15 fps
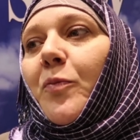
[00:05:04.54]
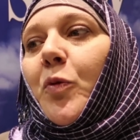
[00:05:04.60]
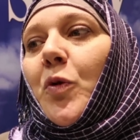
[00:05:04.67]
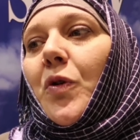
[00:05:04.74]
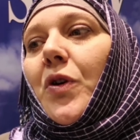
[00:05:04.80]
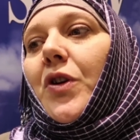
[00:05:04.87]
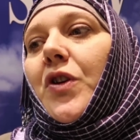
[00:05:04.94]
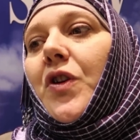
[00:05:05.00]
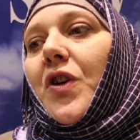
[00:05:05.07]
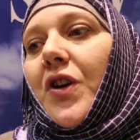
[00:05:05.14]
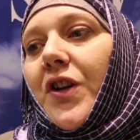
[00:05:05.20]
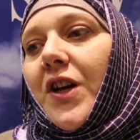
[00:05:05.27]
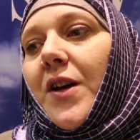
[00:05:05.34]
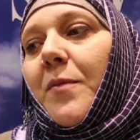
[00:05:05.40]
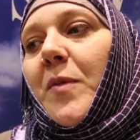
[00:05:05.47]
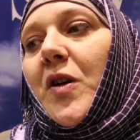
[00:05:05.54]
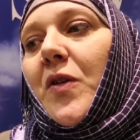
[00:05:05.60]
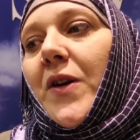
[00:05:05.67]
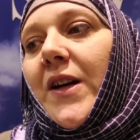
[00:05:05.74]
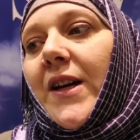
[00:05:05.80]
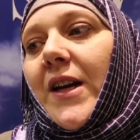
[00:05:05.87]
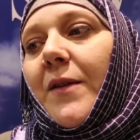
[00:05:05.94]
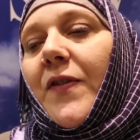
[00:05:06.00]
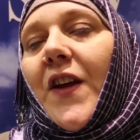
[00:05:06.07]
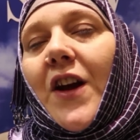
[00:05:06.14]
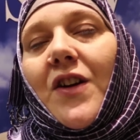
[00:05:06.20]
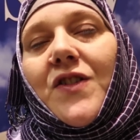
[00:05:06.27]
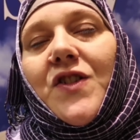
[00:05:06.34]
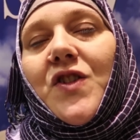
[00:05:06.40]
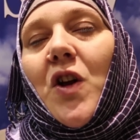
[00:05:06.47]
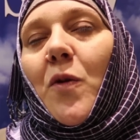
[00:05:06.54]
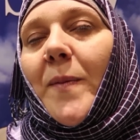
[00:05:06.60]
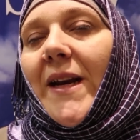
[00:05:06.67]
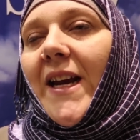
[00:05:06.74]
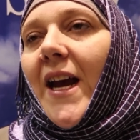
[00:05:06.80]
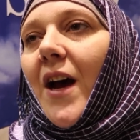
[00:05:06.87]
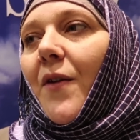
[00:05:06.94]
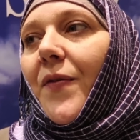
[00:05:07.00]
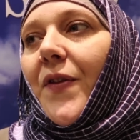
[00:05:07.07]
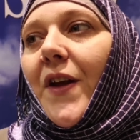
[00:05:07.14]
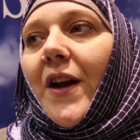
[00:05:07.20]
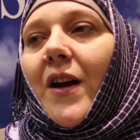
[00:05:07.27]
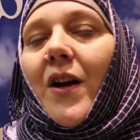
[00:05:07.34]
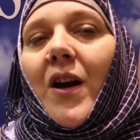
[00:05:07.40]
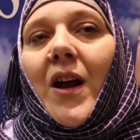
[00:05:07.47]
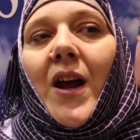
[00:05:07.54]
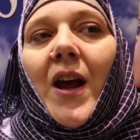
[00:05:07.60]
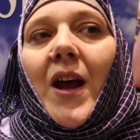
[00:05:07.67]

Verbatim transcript: support, good community. There are so many out there.